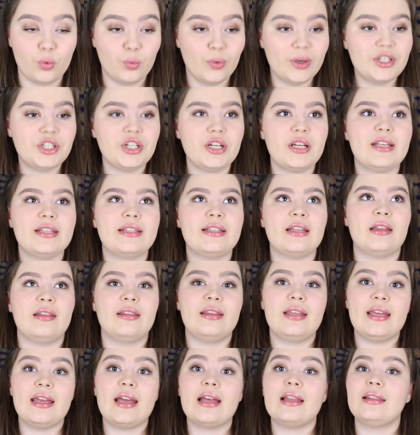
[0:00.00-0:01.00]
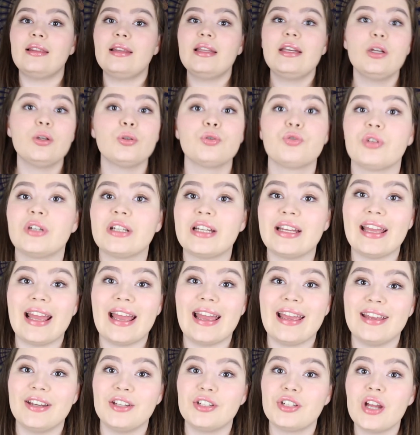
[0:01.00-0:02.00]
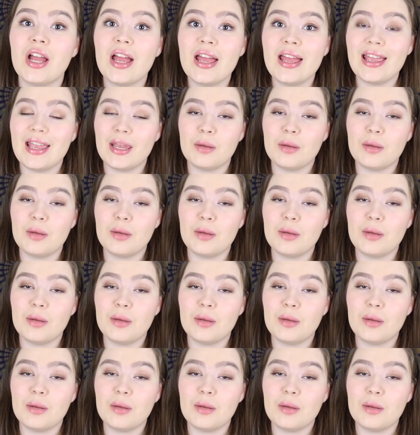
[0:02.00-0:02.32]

which is the legal drinking age